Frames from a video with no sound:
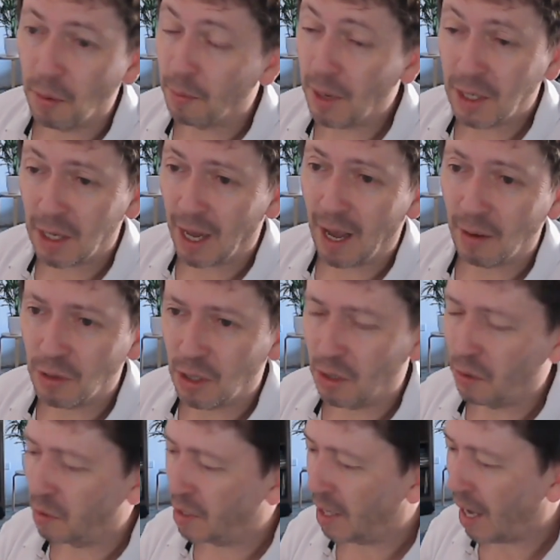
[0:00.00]
basically how to
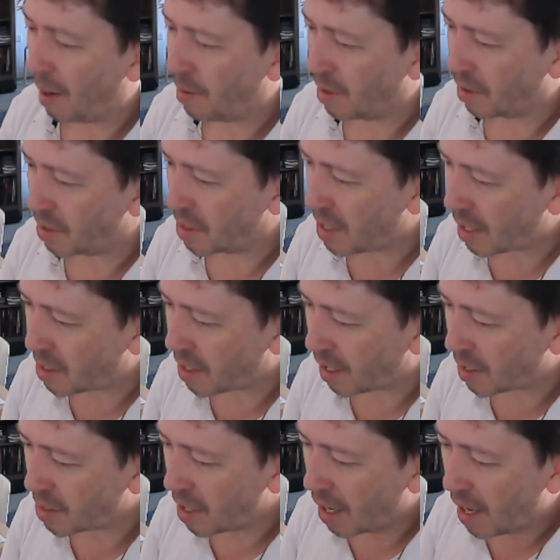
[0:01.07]
use the game in other
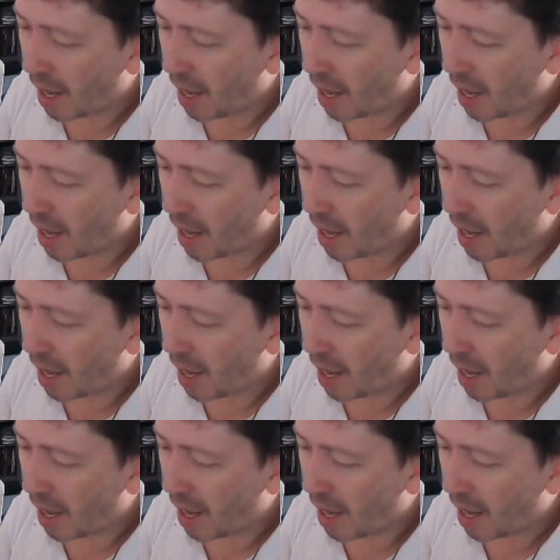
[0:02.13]
settings,